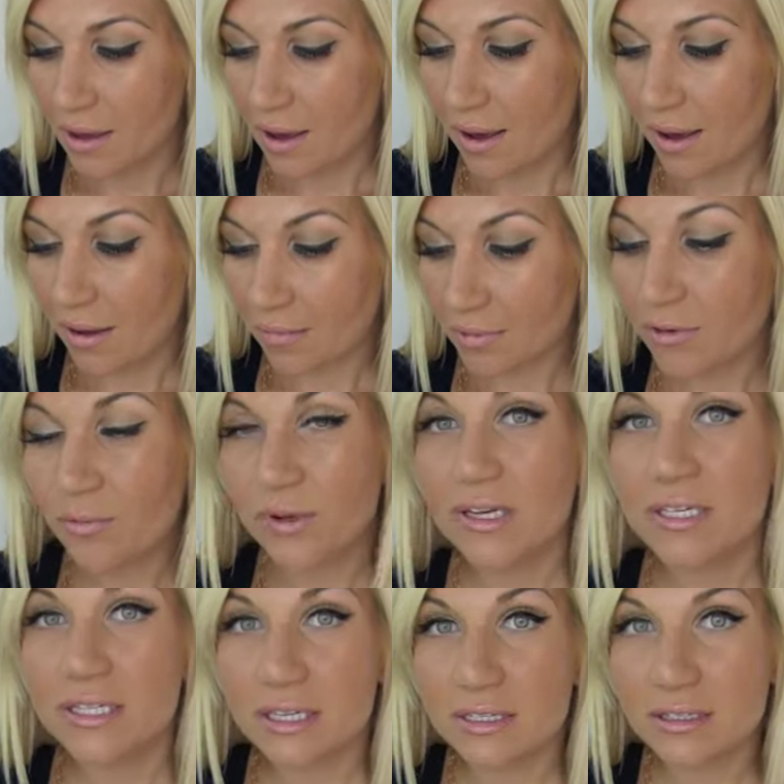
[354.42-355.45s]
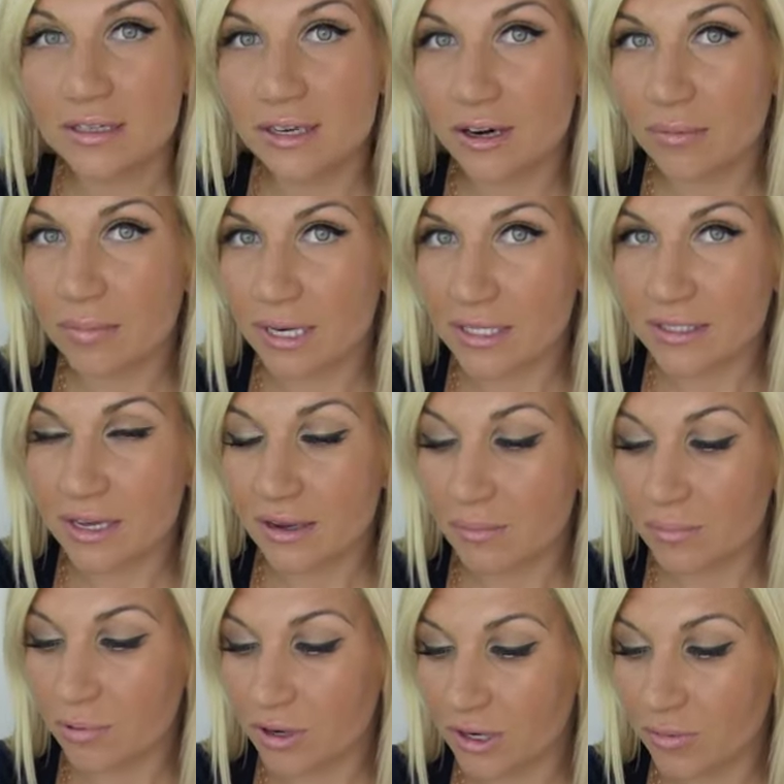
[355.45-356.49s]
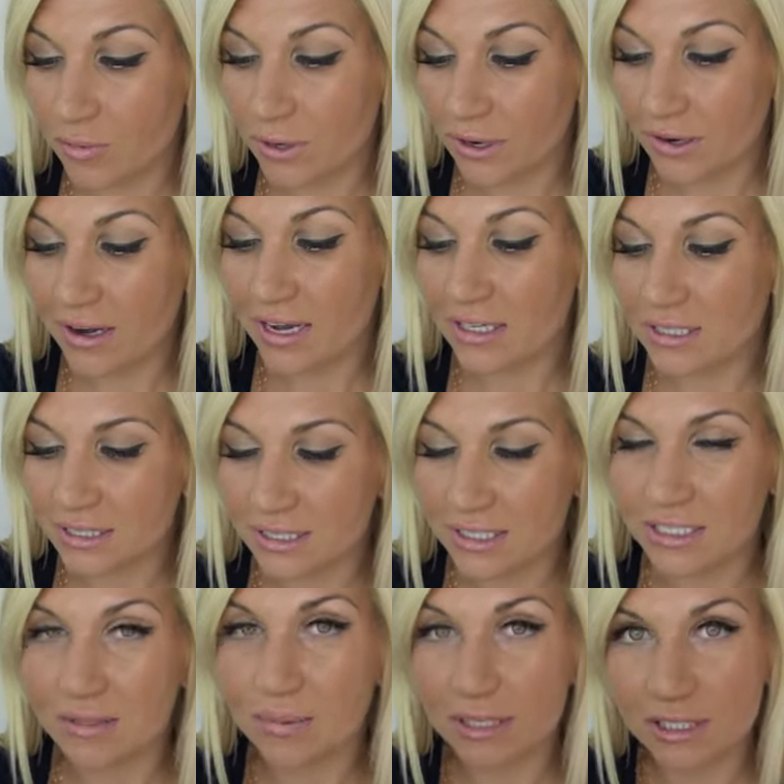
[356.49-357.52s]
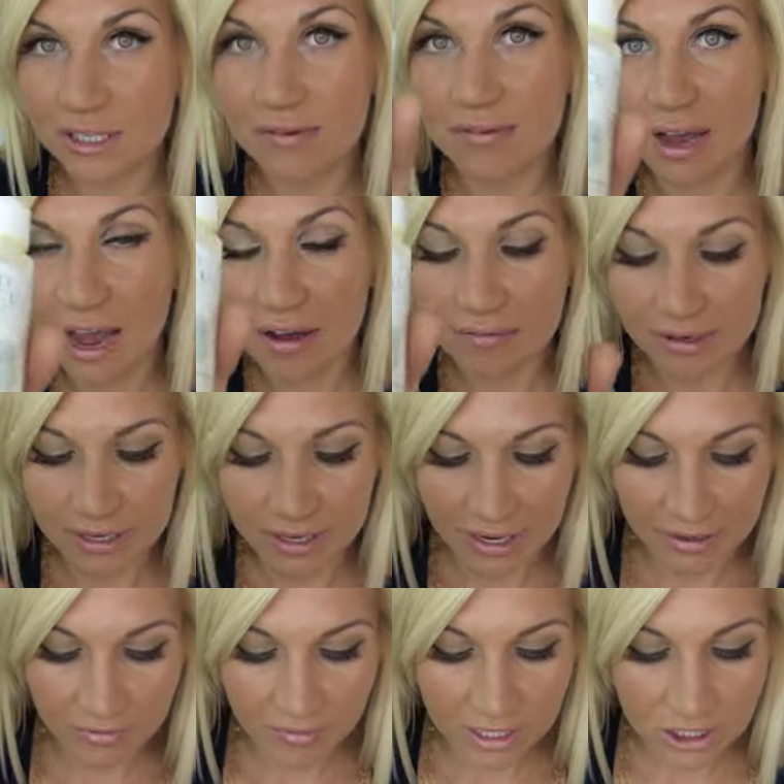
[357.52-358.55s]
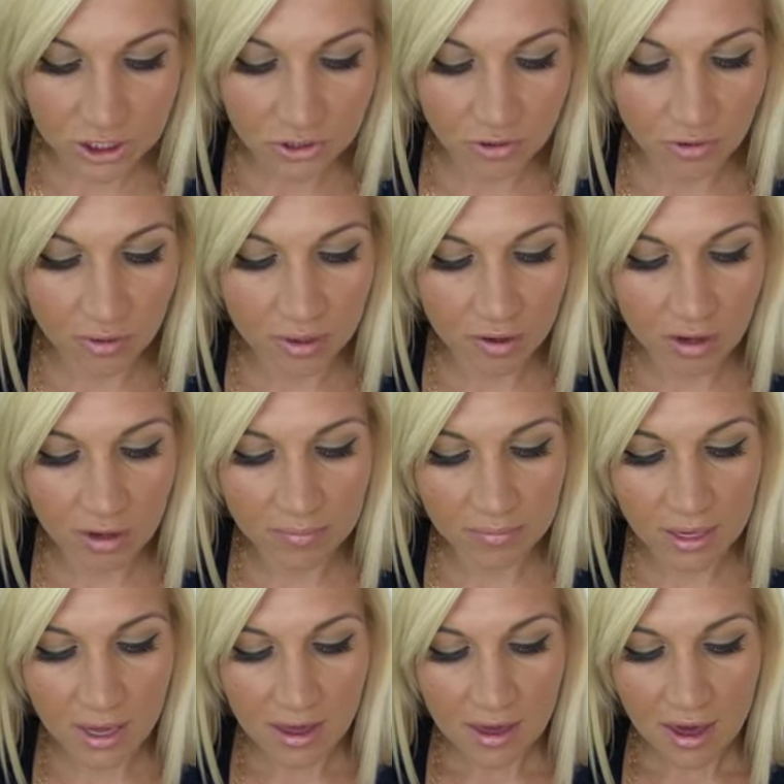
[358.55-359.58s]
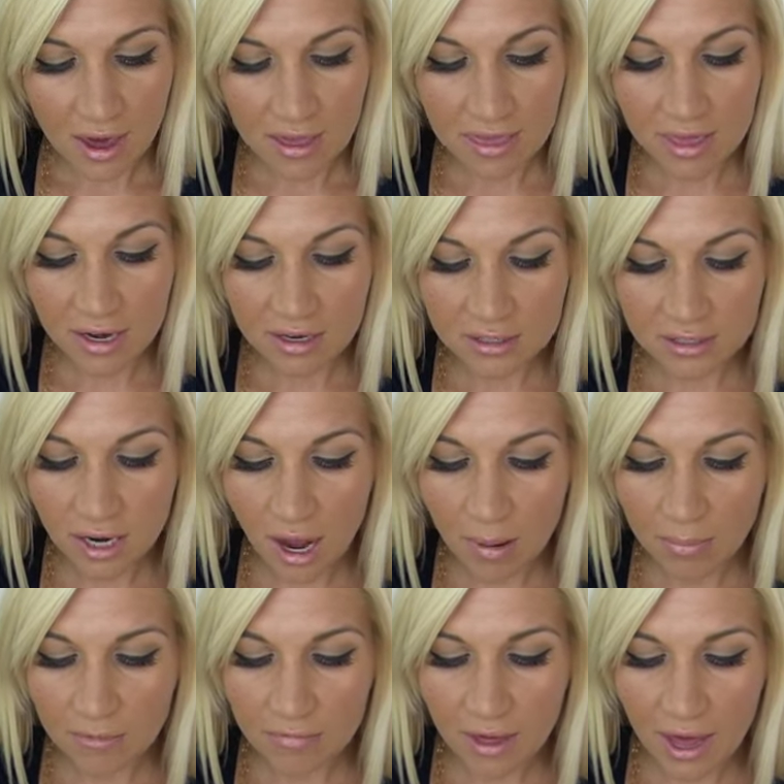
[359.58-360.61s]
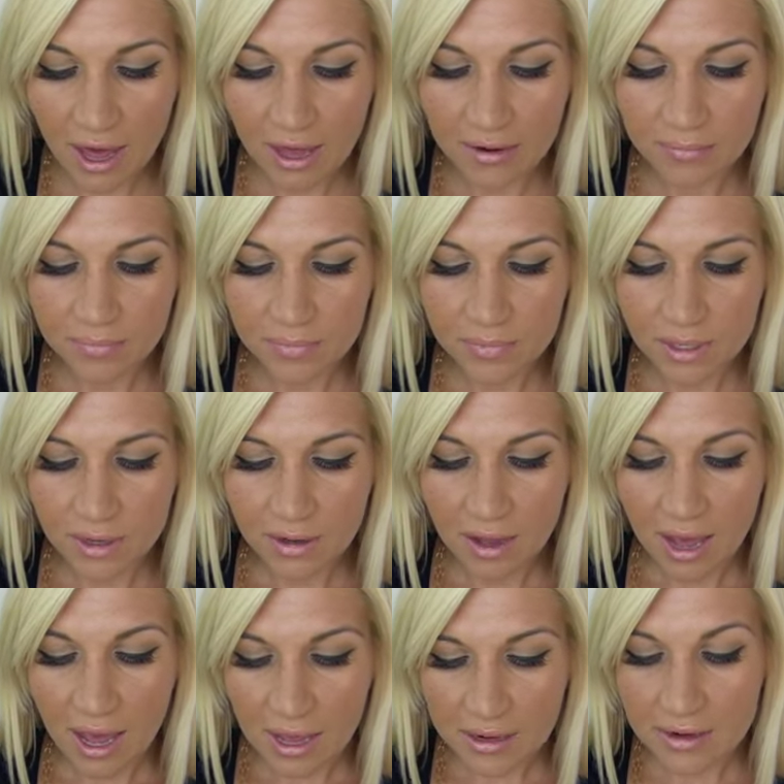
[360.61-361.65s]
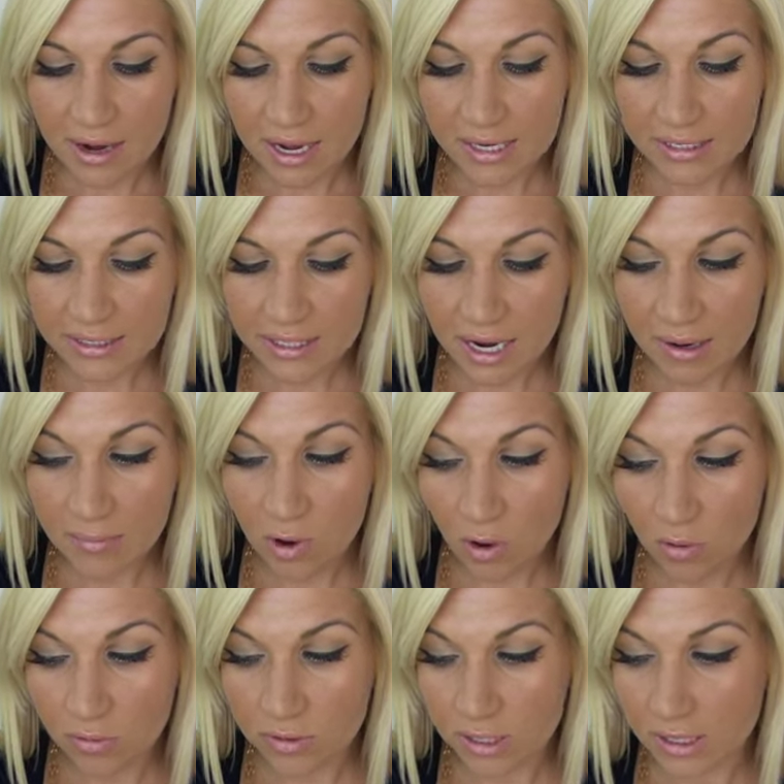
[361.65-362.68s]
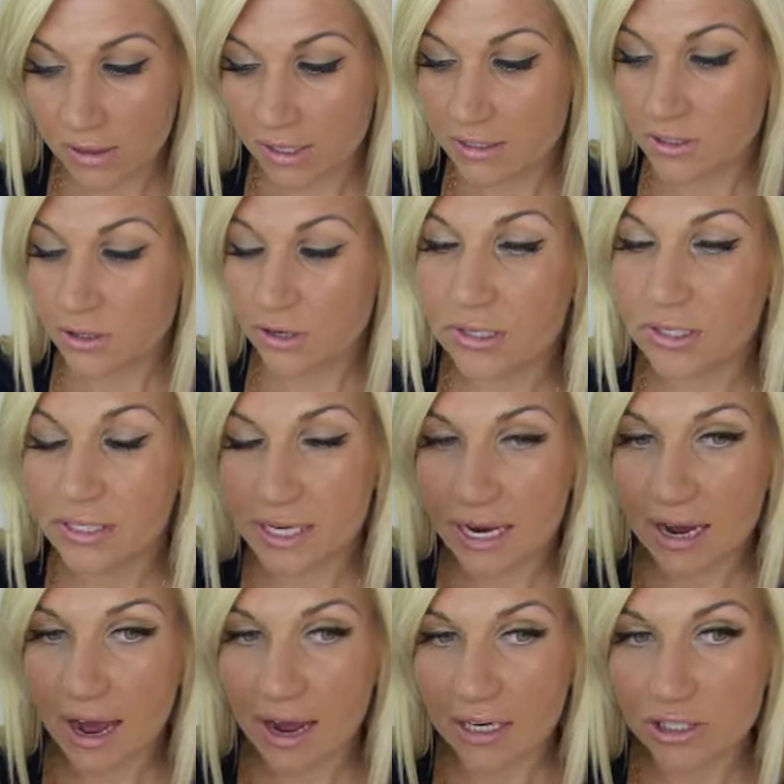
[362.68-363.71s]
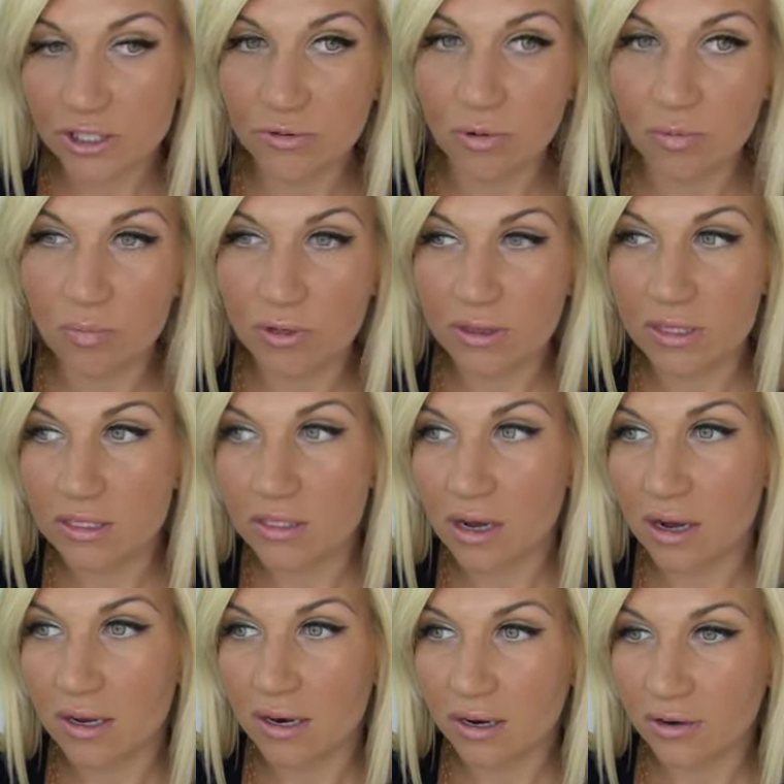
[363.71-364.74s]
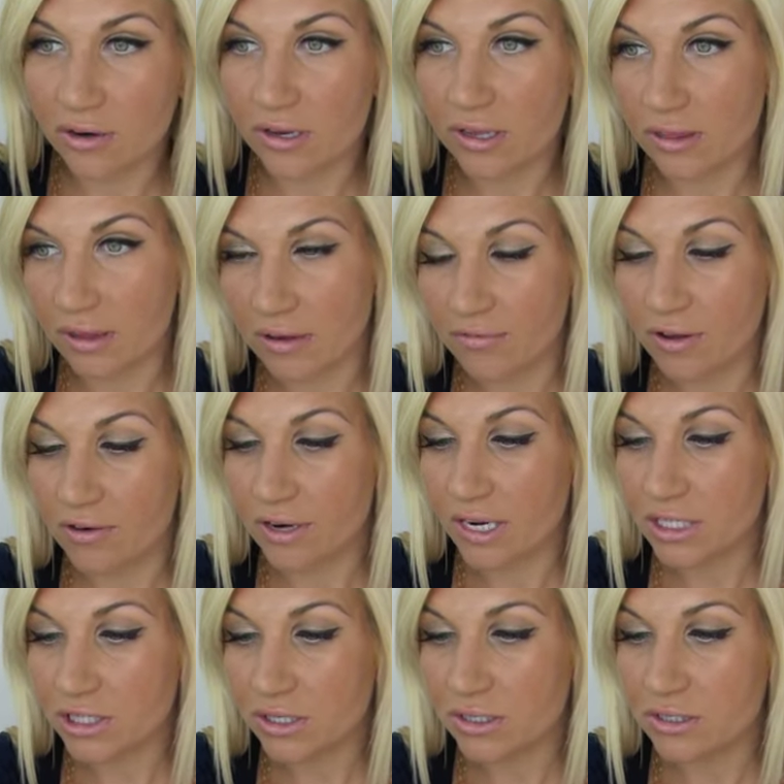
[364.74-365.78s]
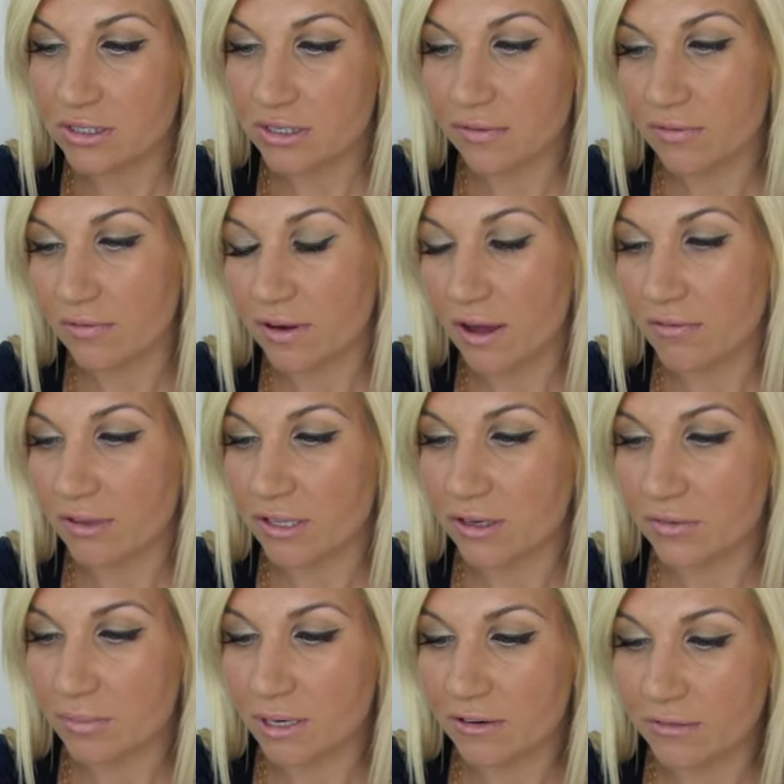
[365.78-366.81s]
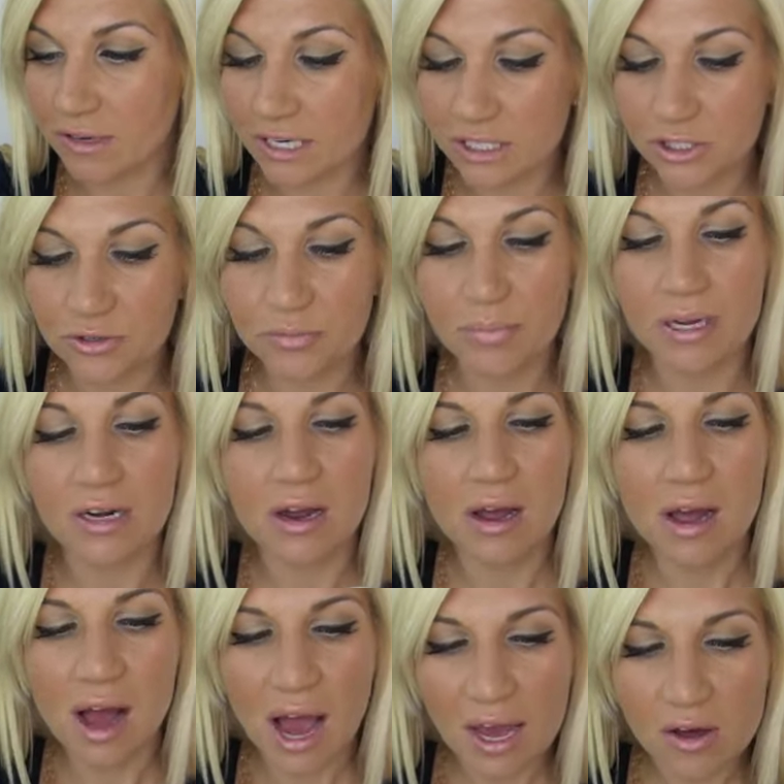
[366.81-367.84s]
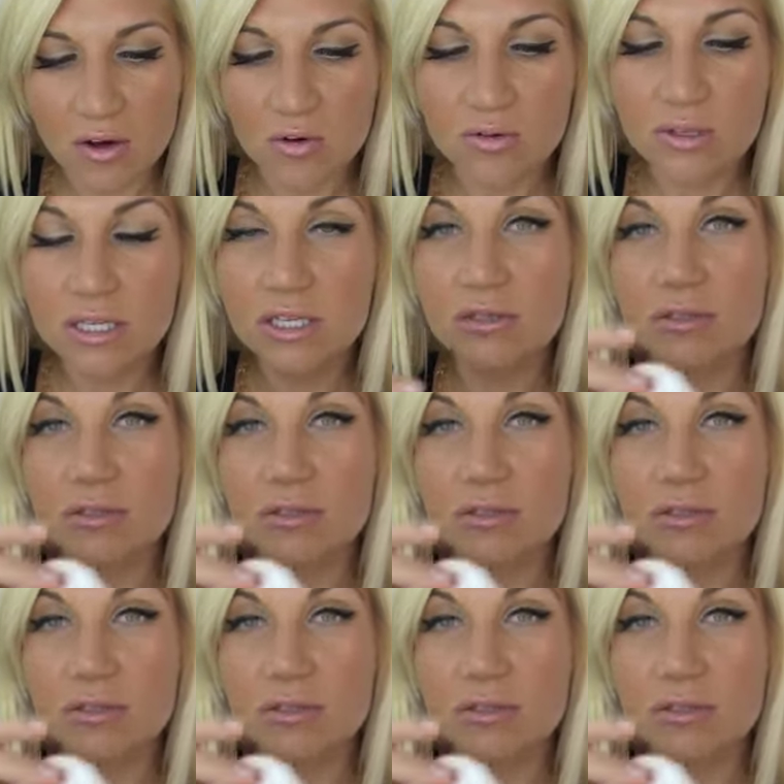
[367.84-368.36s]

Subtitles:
But it really does clear up my skin pretty nicely, especially if I have any kind of issue going on. And then on top of that, at nighttime only, like the day I actually will put this on underneath like foundation and stuff if I have a little bit of an issue, but I only